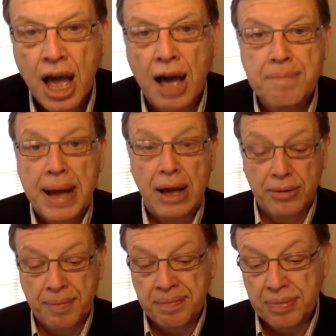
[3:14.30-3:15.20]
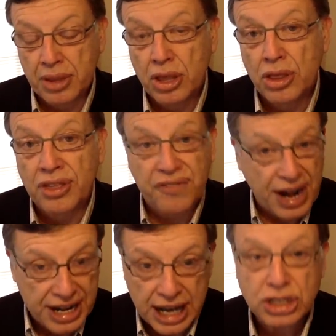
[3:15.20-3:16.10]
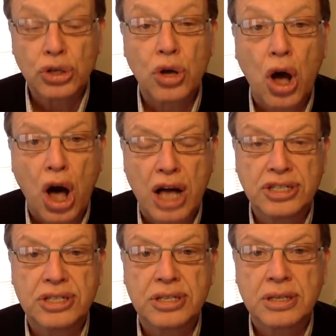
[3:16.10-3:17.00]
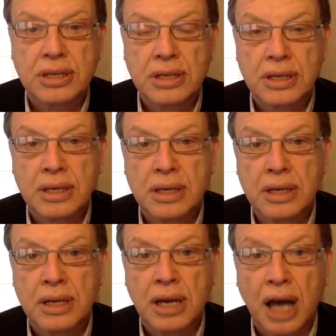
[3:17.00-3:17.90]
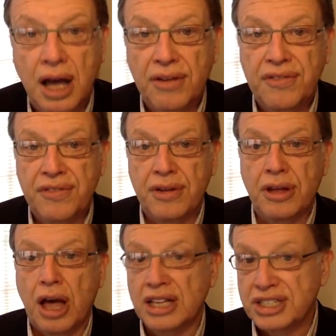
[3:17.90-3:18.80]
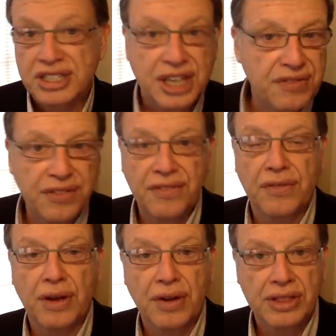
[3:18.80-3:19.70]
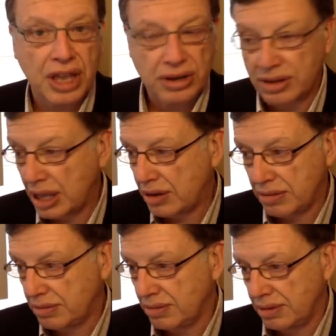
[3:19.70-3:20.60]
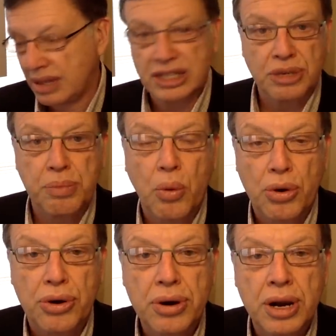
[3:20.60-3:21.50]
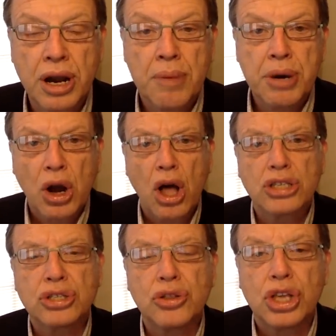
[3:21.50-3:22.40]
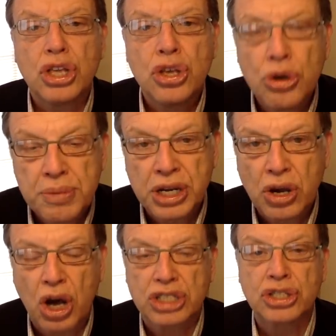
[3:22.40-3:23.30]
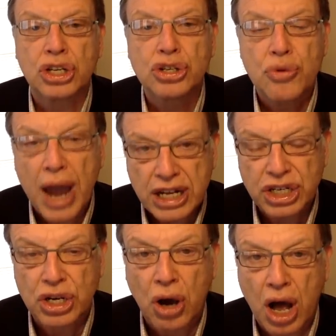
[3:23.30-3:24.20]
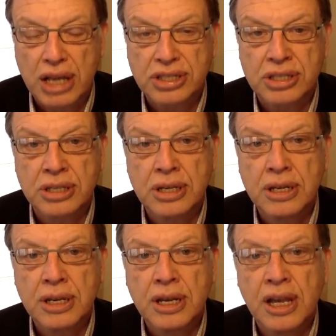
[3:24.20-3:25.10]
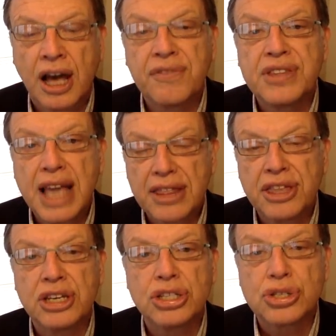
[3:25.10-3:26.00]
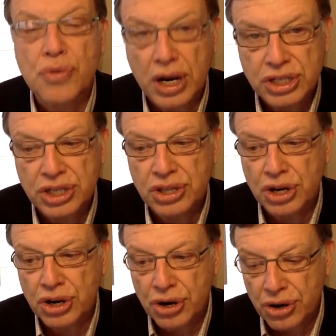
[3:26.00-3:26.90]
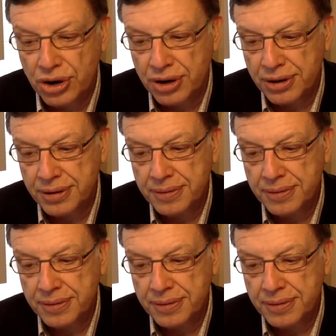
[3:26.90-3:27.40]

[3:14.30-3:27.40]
about the financial costs of a civil that's a border, but also the human costs, the tragic costs of death and destruction that occur.